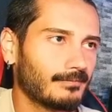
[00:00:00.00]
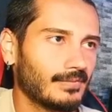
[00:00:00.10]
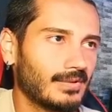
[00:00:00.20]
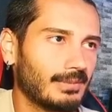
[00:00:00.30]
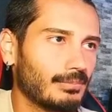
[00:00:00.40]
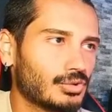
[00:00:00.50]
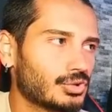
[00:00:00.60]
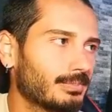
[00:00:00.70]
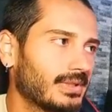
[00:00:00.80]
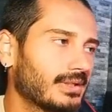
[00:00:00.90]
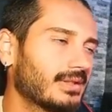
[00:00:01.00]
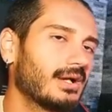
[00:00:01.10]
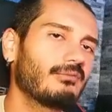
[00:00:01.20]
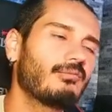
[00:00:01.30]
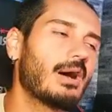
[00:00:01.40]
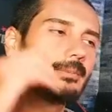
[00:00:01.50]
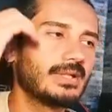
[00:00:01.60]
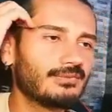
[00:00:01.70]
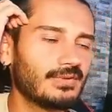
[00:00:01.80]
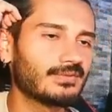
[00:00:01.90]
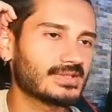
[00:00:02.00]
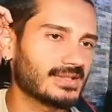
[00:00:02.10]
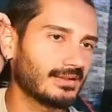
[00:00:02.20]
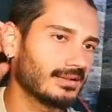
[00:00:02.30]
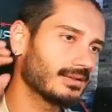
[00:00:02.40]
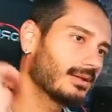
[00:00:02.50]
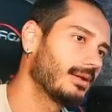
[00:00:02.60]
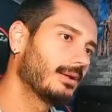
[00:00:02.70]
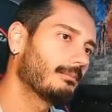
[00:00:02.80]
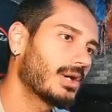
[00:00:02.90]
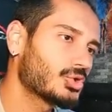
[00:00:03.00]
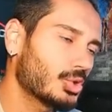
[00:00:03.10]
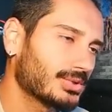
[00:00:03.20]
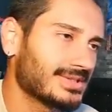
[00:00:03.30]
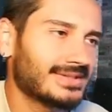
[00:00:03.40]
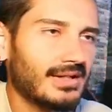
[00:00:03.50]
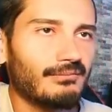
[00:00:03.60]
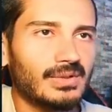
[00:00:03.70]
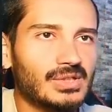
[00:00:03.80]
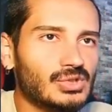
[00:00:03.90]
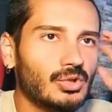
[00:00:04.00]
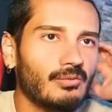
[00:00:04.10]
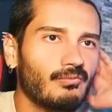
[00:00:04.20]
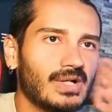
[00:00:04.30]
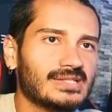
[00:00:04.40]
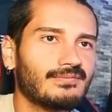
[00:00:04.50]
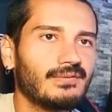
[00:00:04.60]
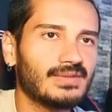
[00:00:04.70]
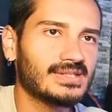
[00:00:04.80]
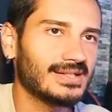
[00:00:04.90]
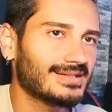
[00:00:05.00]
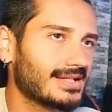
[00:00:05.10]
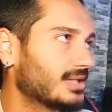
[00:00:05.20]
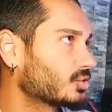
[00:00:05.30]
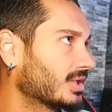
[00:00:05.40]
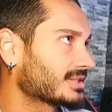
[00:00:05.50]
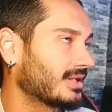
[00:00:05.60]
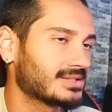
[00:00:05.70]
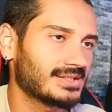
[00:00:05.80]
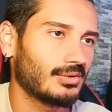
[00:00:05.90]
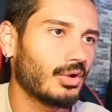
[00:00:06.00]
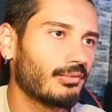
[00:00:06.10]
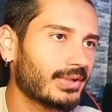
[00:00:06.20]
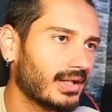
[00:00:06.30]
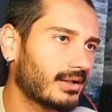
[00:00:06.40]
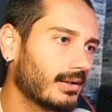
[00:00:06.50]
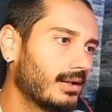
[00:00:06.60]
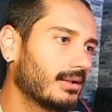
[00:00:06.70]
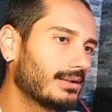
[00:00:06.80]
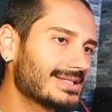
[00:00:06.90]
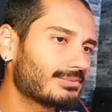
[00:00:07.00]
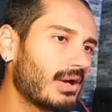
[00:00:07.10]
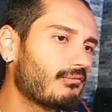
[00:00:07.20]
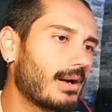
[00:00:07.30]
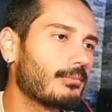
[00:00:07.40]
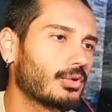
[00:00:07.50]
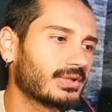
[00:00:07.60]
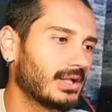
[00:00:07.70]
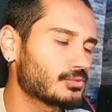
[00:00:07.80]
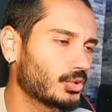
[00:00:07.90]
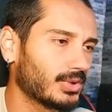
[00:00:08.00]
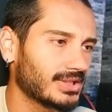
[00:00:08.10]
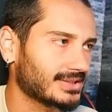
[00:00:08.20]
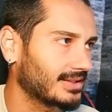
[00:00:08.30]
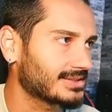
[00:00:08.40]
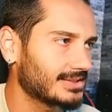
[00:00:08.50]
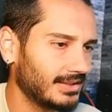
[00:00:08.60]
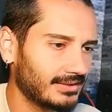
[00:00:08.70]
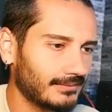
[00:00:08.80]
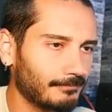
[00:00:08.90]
Alright, boss should be that knife. 1 minute 15 seconds. My shortest time with this comp was 56, as you guys can see over there. Let's run one more time so you guys can see it.